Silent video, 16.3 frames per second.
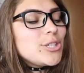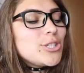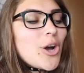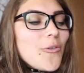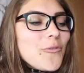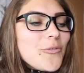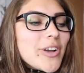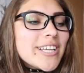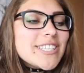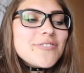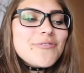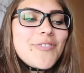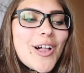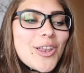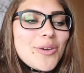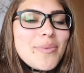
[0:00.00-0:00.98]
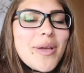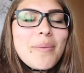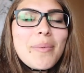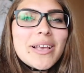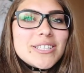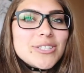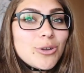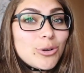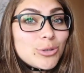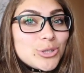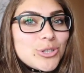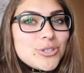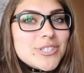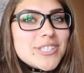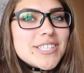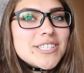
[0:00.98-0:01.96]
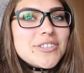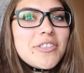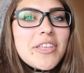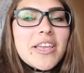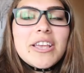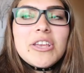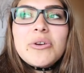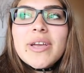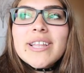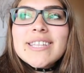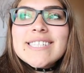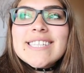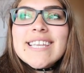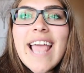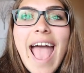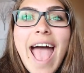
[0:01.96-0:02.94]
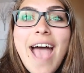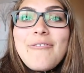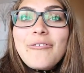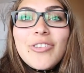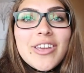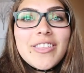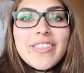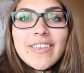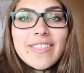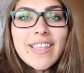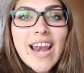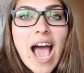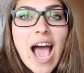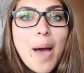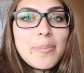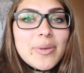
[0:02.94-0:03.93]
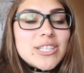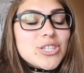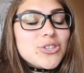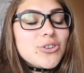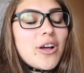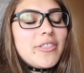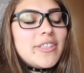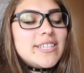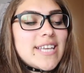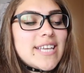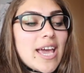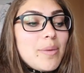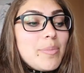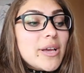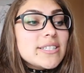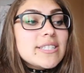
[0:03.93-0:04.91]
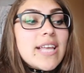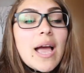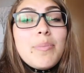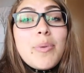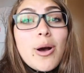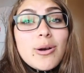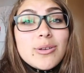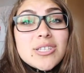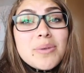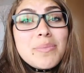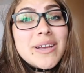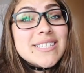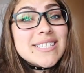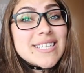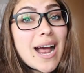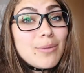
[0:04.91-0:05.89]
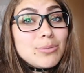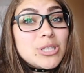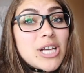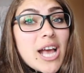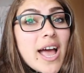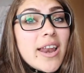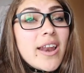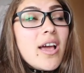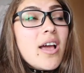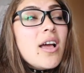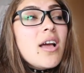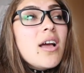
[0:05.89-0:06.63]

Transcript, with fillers: Don't forget to follow me on my socials so that you can see everything that happens throughout the day, because I post on my Snapchat